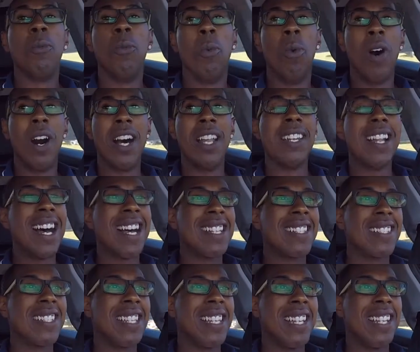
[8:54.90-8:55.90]
one, I
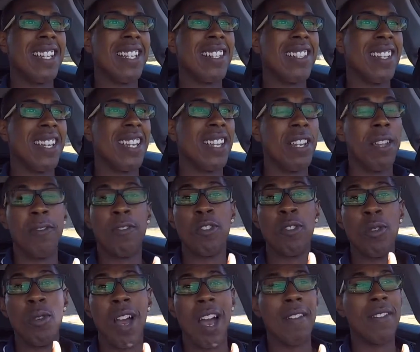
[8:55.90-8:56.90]
seen, and if
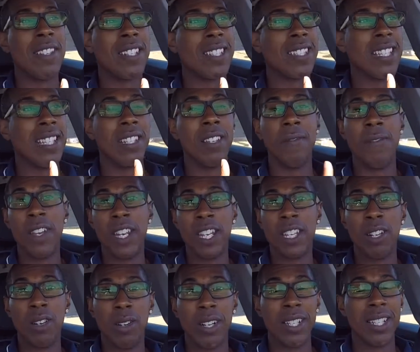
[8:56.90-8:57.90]
you haven't seen the
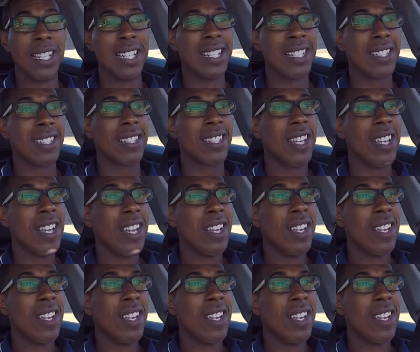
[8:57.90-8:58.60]
video on this,